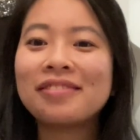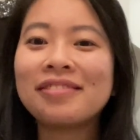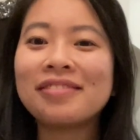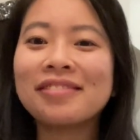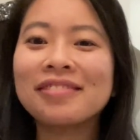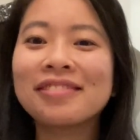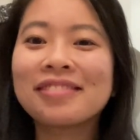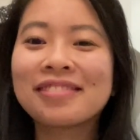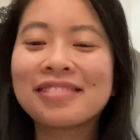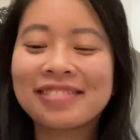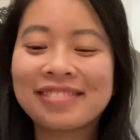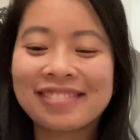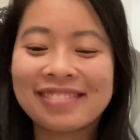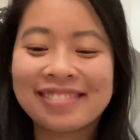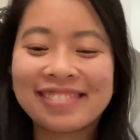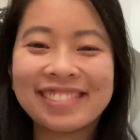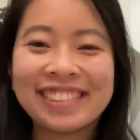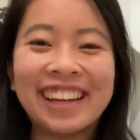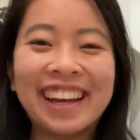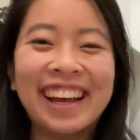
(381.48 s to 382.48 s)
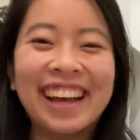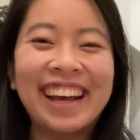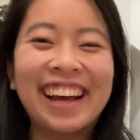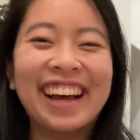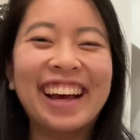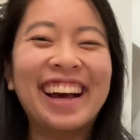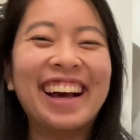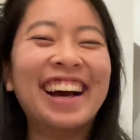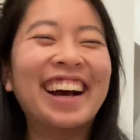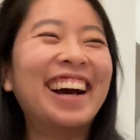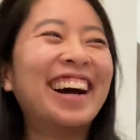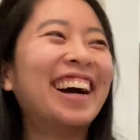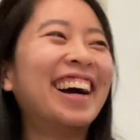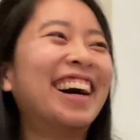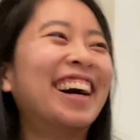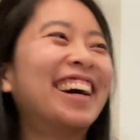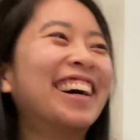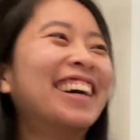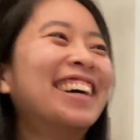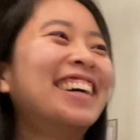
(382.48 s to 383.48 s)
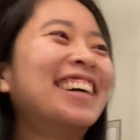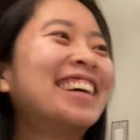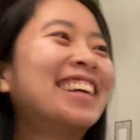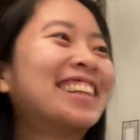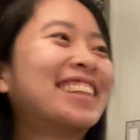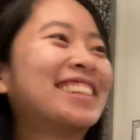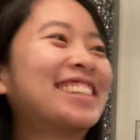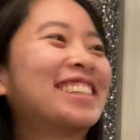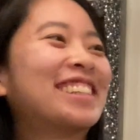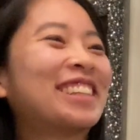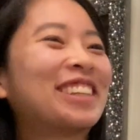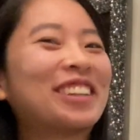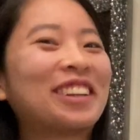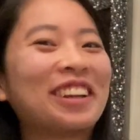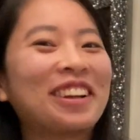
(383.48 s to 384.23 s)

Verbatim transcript: this is literally